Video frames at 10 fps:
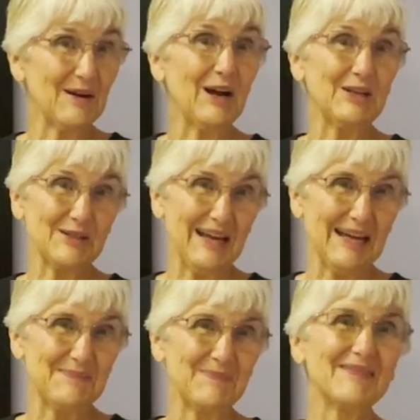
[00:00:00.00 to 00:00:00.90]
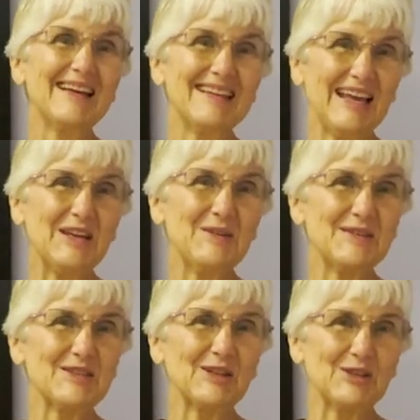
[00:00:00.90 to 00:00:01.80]
on your head. Thank you. This
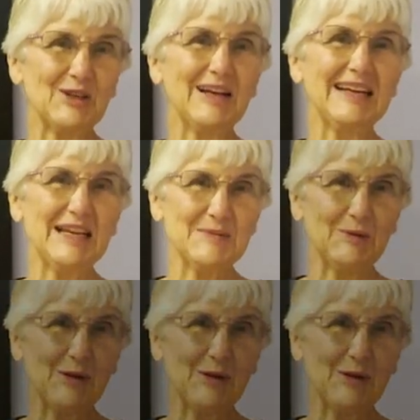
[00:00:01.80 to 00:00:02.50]
is Doctor Connie Casebolt